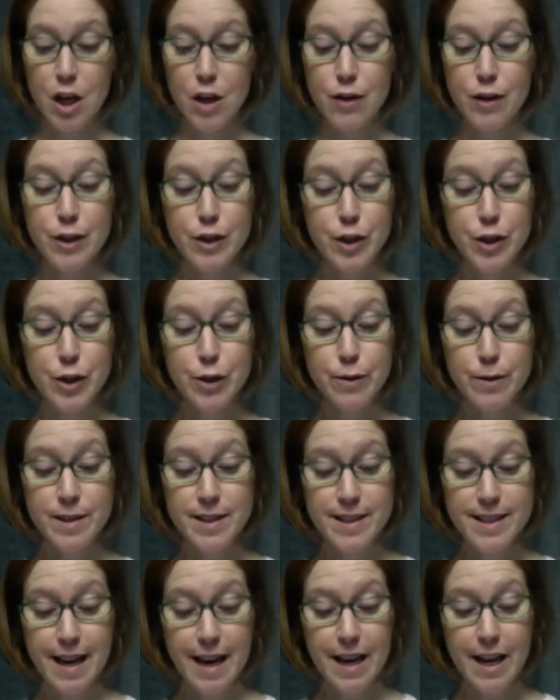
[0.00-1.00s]
The two
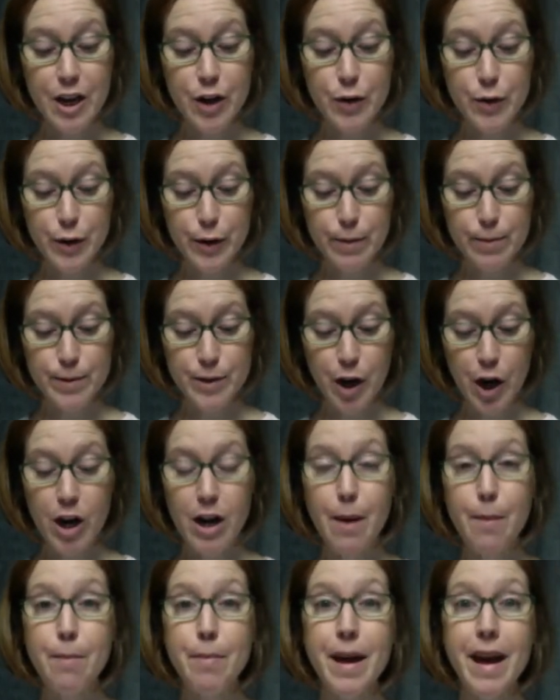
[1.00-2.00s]
study groups are
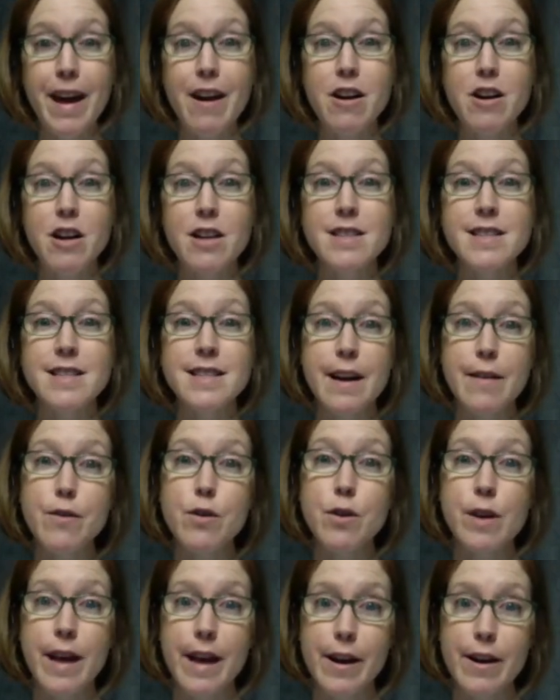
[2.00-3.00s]
compared on
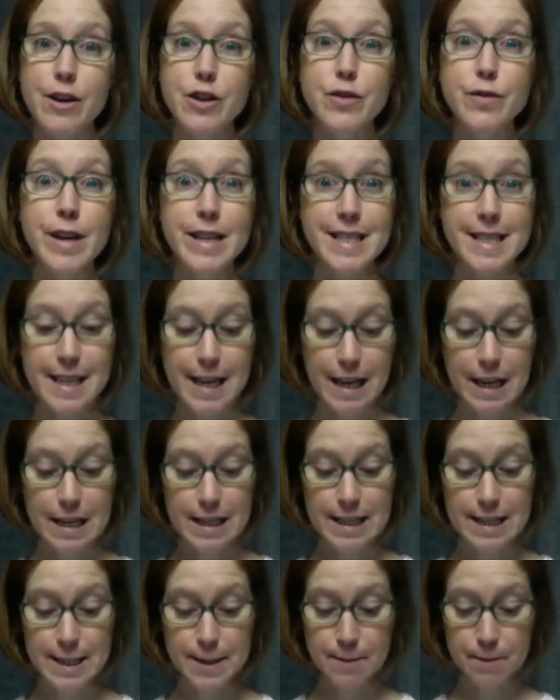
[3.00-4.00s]
several
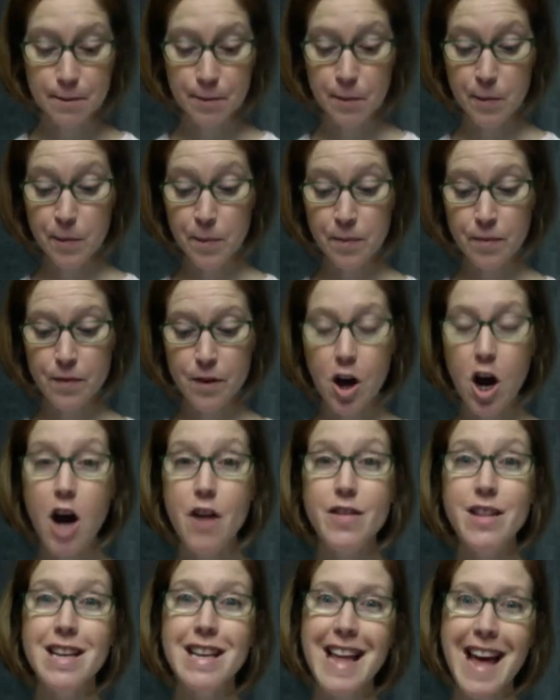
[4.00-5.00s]
characteristics.
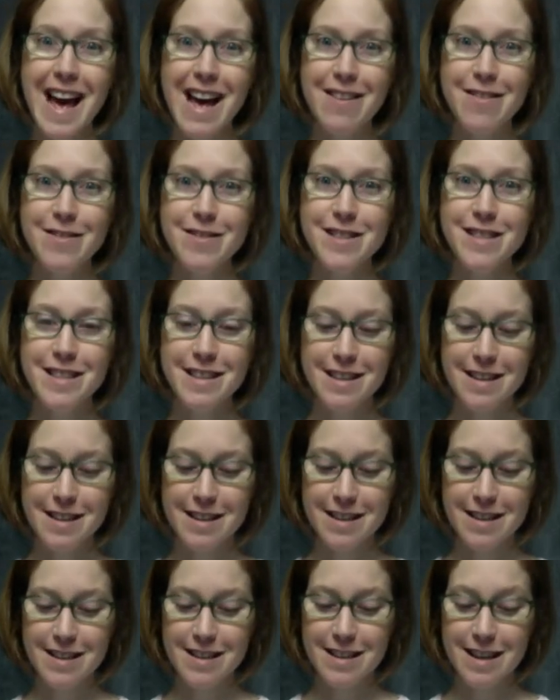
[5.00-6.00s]
On the left,
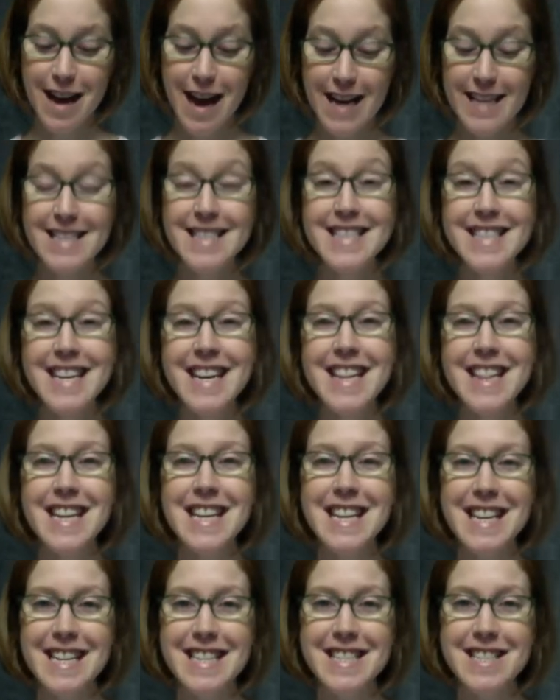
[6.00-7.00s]
I see the
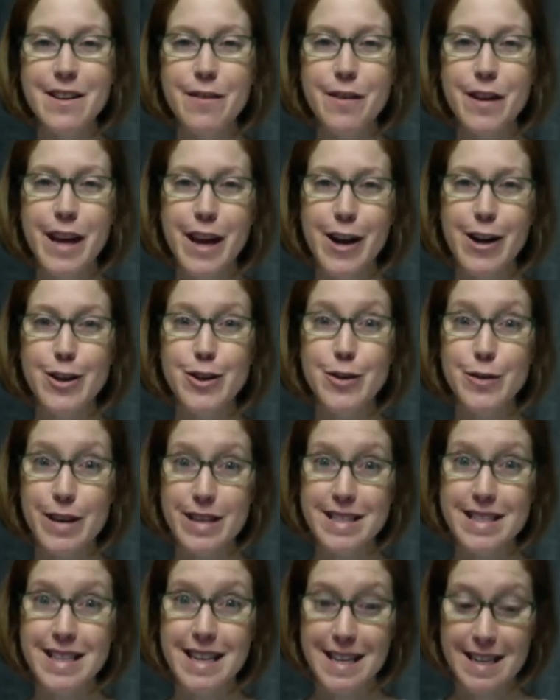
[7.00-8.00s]
list of
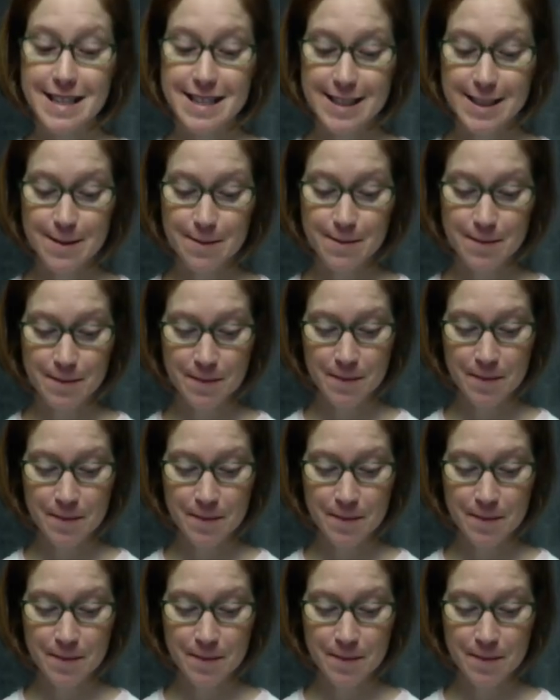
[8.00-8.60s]
characteristics.